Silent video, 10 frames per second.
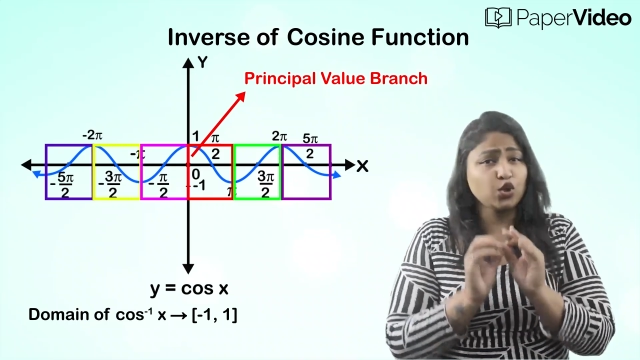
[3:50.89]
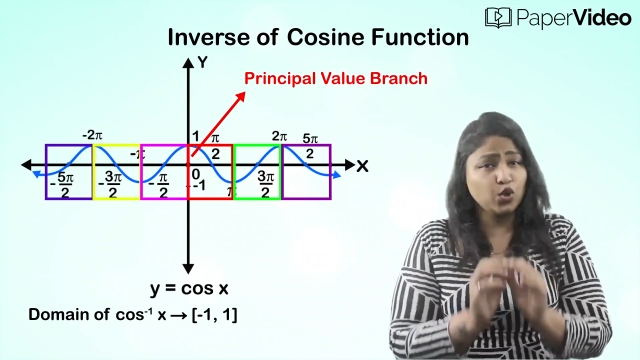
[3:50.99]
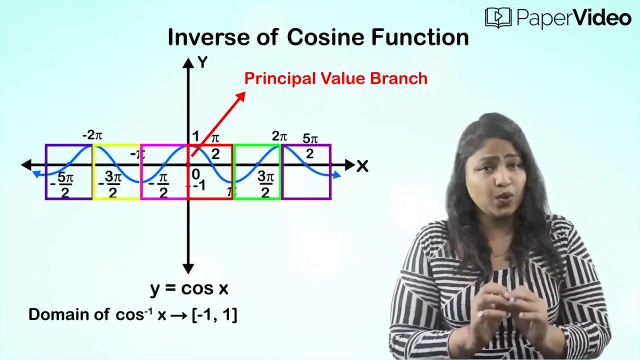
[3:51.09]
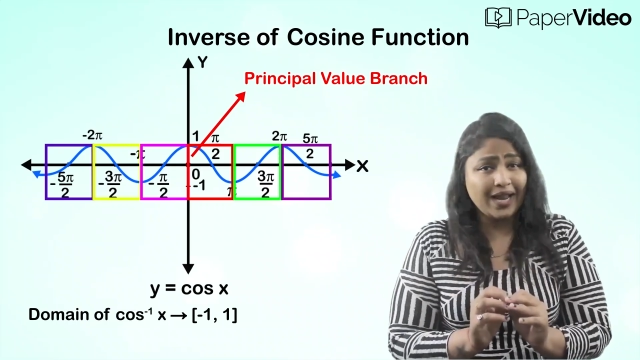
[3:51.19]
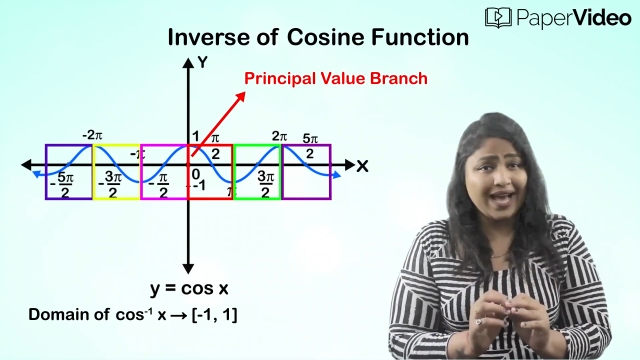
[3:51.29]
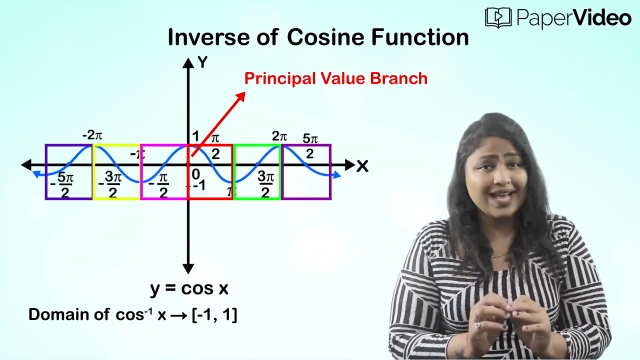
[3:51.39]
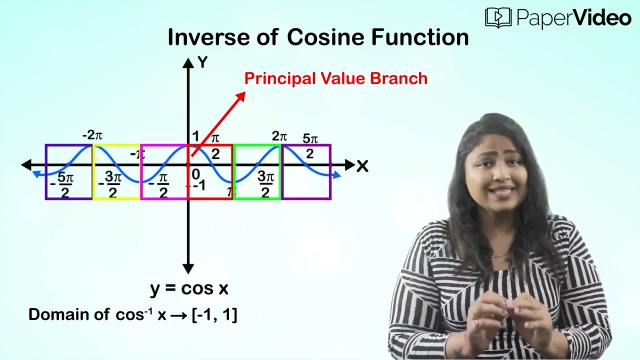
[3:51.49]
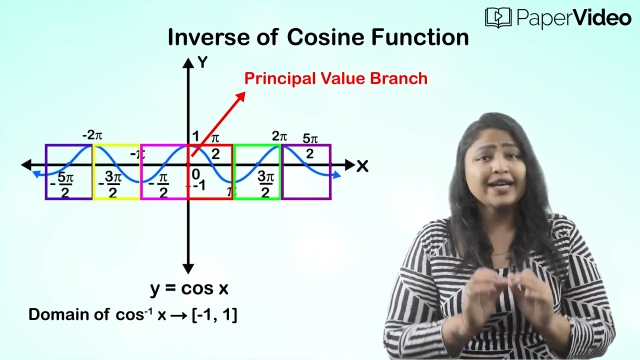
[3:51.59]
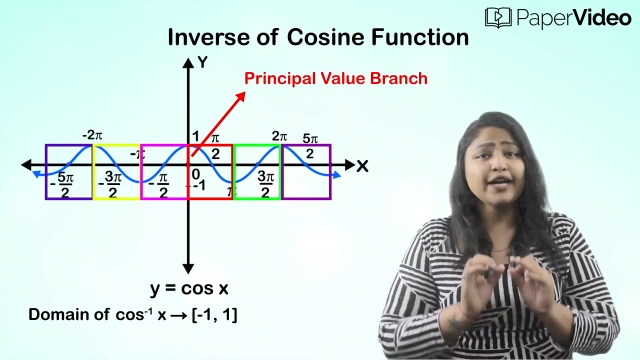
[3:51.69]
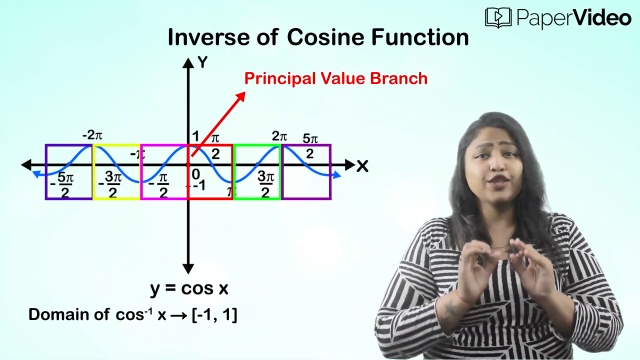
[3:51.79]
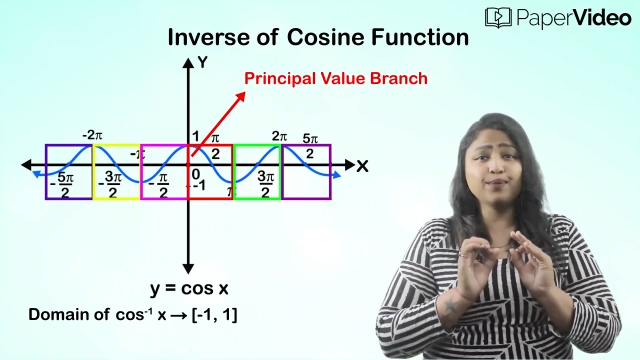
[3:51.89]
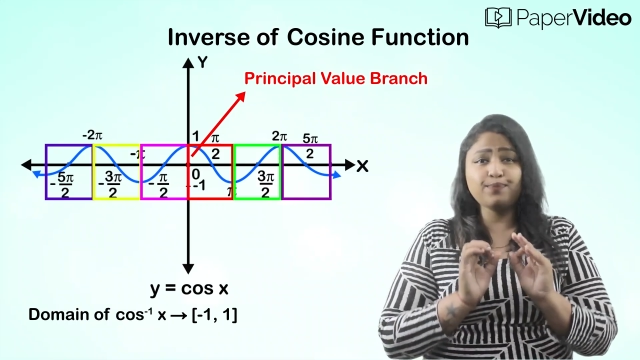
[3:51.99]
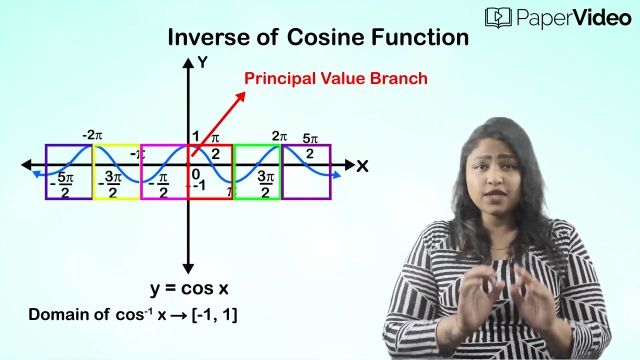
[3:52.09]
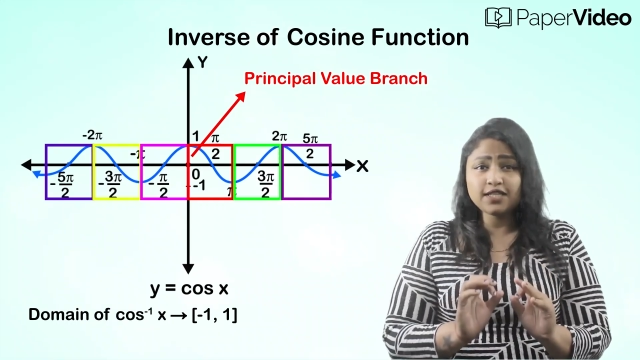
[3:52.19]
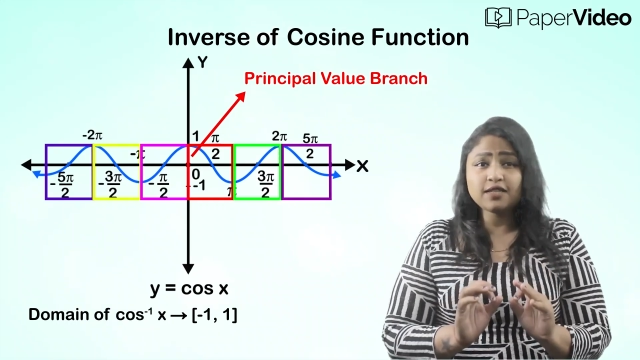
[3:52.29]
known as the
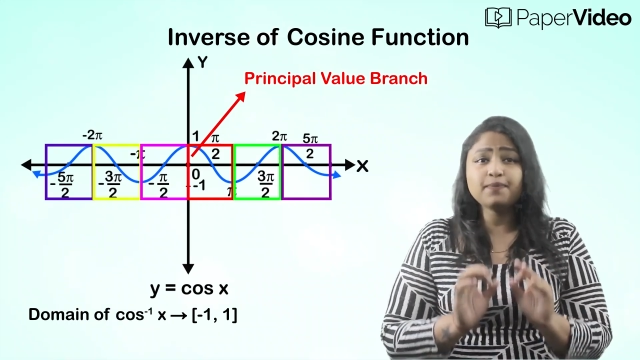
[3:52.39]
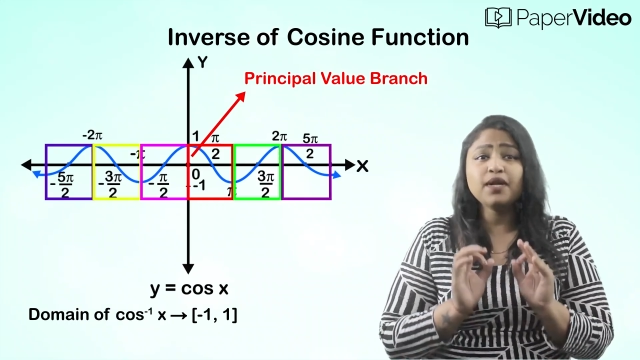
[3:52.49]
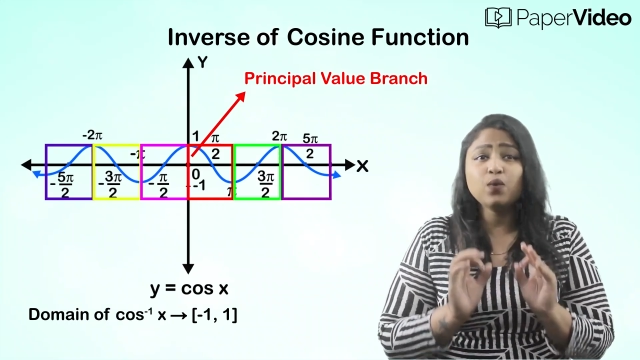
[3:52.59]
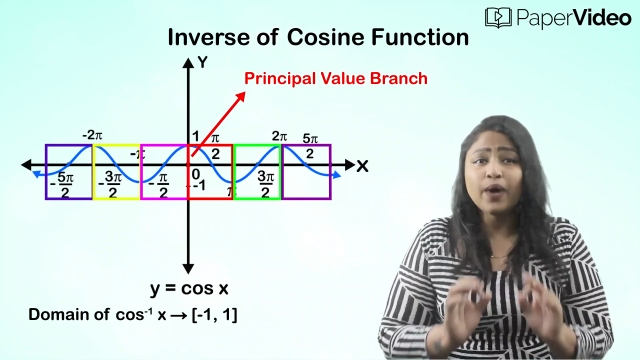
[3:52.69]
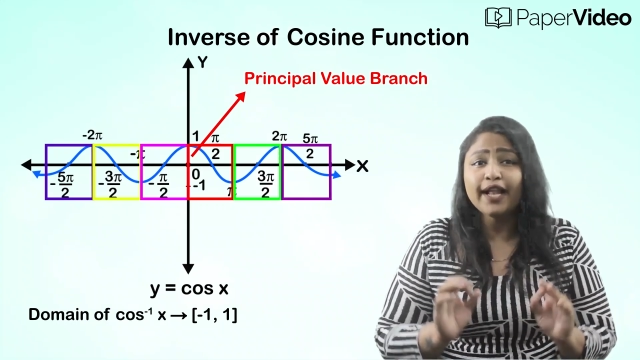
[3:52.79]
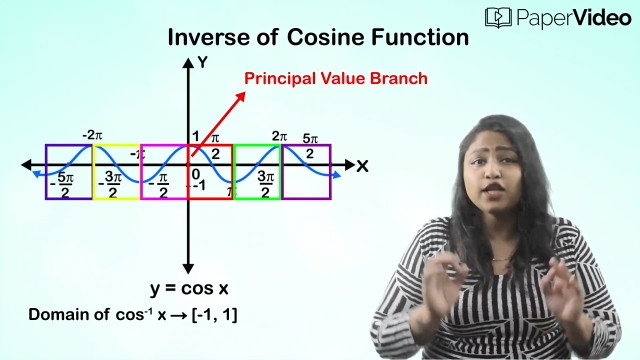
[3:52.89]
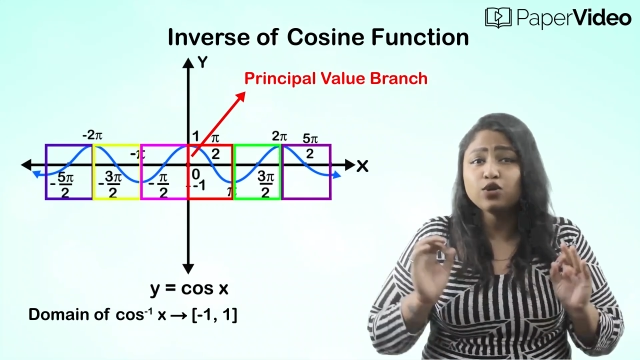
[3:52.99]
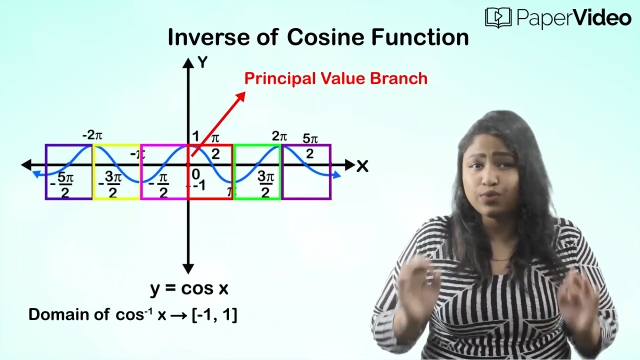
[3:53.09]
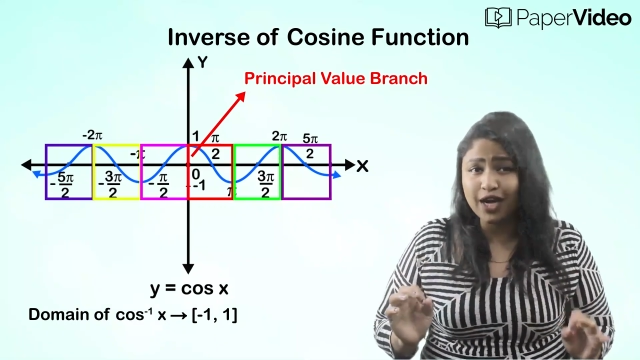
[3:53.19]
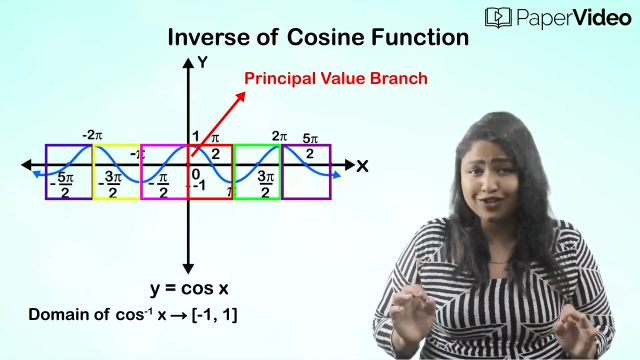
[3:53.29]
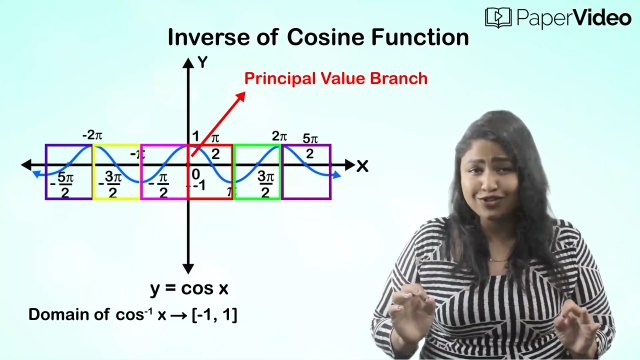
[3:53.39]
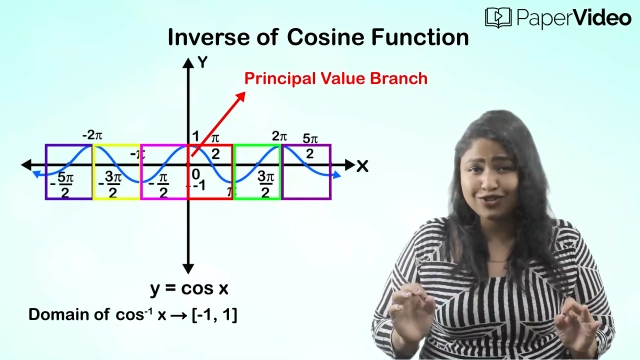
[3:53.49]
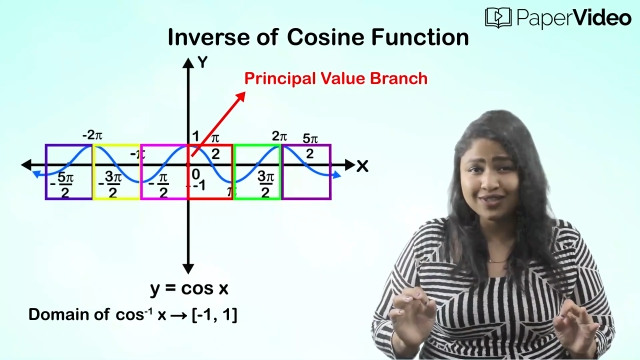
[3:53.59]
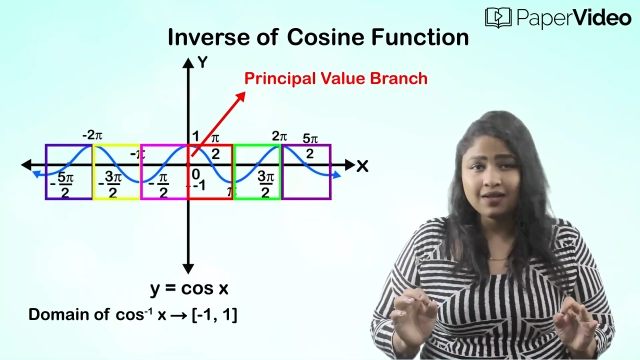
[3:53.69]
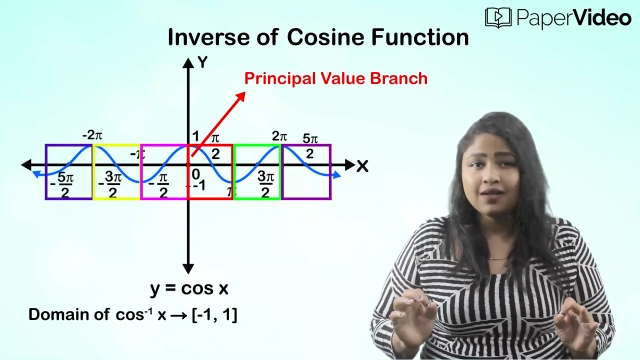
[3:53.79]
principal value branch.